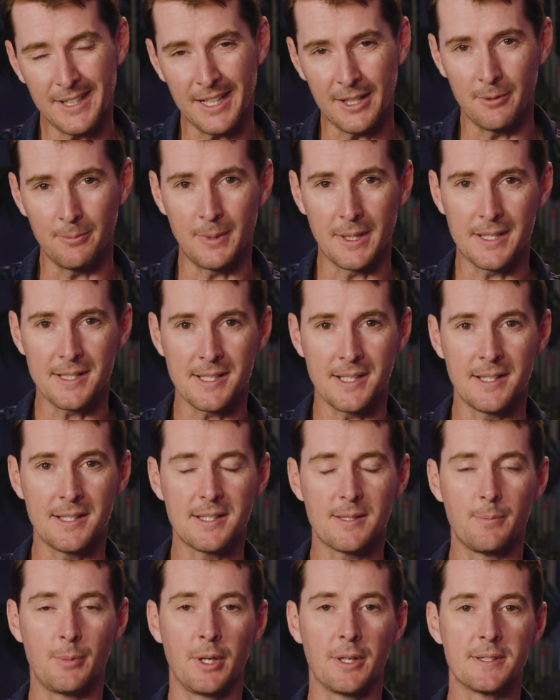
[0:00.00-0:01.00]
Kind of makes
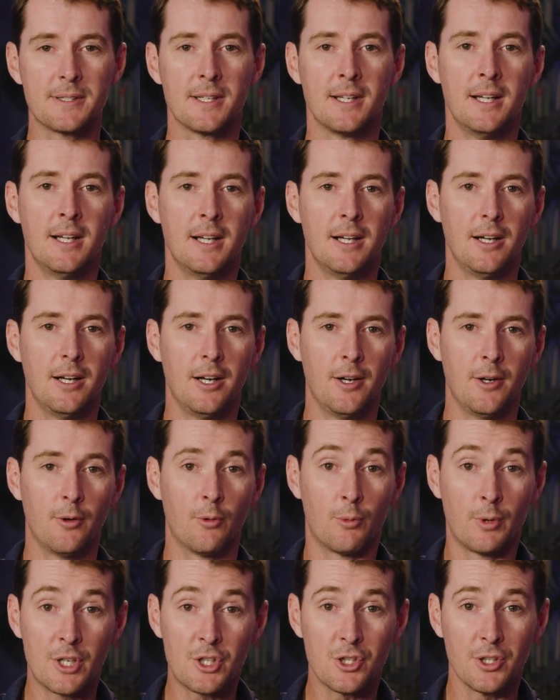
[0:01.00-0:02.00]
sense, but uh,
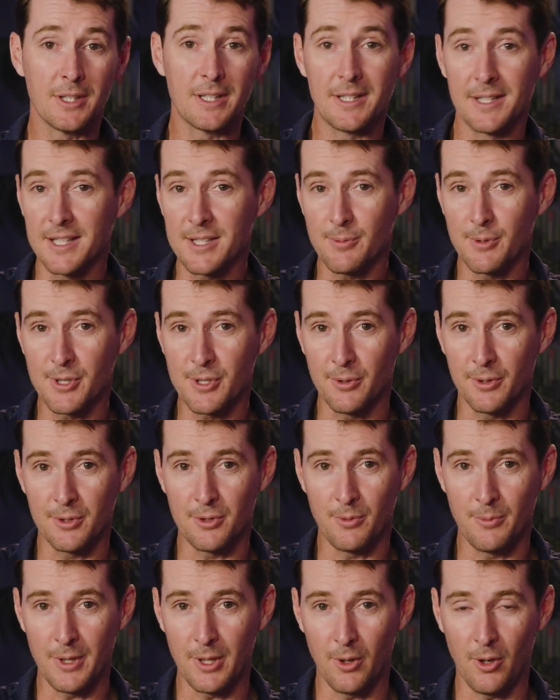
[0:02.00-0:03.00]
originally, this was going
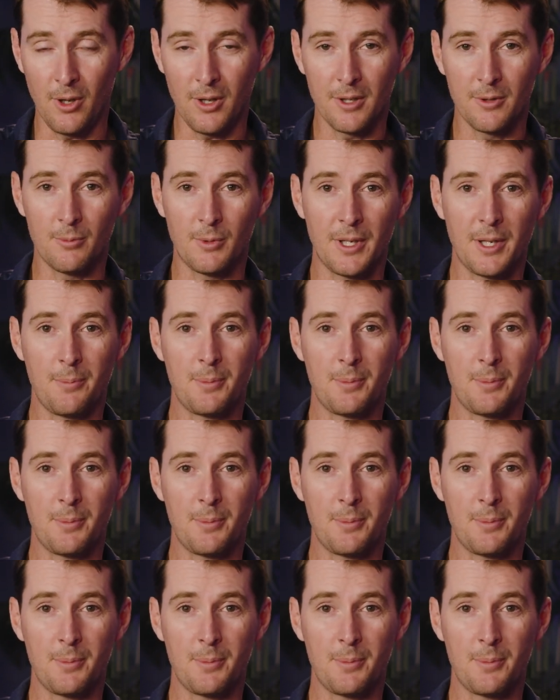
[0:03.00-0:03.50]
to be all in one